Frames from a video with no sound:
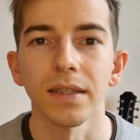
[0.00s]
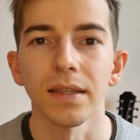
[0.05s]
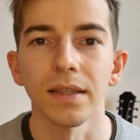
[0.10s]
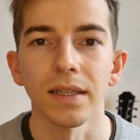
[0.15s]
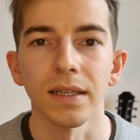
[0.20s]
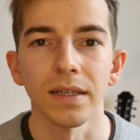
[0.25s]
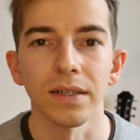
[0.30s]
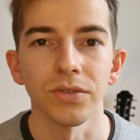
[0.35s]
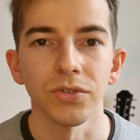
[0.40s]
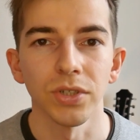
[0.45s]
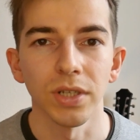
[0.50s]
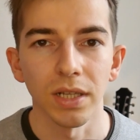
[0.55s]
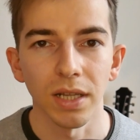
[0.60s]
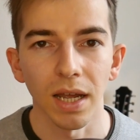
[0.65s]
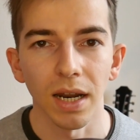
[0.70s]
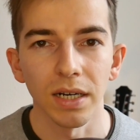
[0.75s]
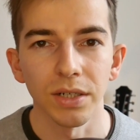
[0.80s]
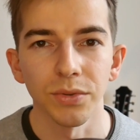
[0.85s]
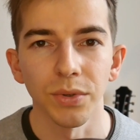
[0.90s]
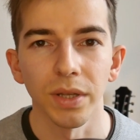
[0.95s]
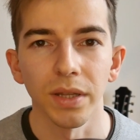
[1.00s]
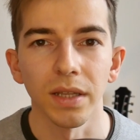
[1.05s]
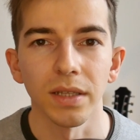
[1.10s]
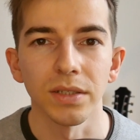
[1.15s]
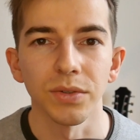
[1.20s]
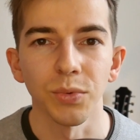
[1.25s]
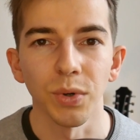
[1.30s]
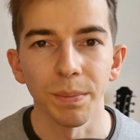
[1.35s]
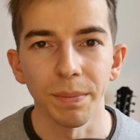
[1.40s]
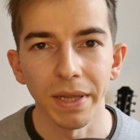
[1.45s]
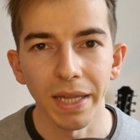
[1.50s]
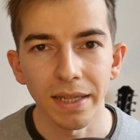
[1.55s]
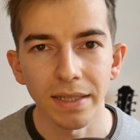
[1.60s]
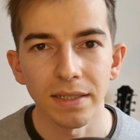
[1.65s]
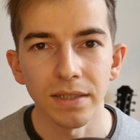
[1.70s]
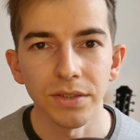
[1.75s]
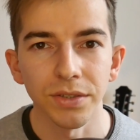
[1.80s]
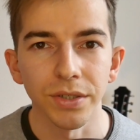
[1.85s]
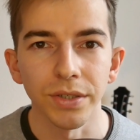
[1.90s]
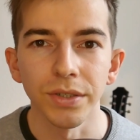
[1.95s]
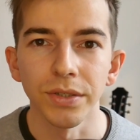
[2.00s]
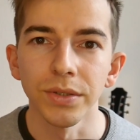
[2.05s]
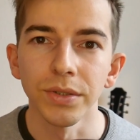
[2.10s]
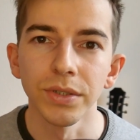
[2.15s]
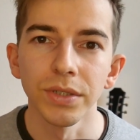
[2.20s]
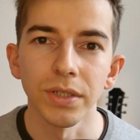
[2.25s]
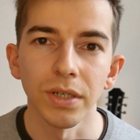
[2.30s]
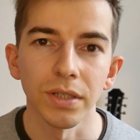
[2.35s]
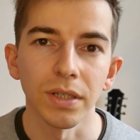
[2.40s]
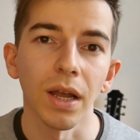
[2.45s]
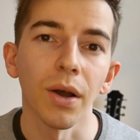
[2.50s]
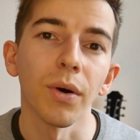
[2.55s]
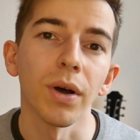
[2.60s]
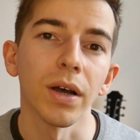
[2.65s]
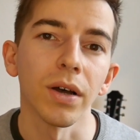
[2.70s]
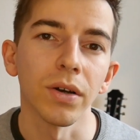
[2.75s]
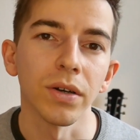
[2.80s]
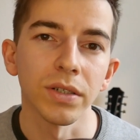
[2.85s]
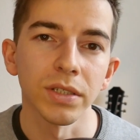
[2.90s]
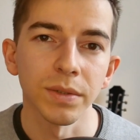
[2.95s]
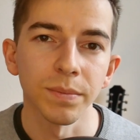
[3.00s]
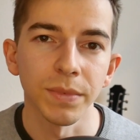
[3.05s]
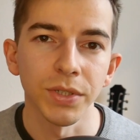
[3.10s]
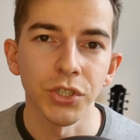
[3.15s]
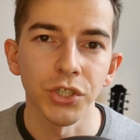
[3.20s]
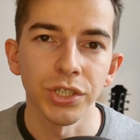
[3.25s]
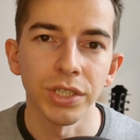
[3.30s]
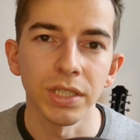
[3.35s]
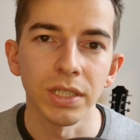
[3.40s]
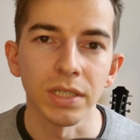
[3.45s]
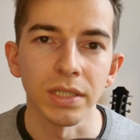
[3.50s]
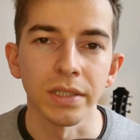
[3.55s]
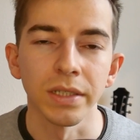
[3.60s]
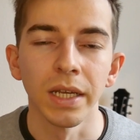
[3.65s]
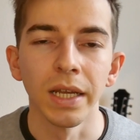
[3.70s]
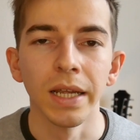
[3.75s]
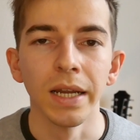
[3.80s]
the real hardware that we're planning to use on our host machine.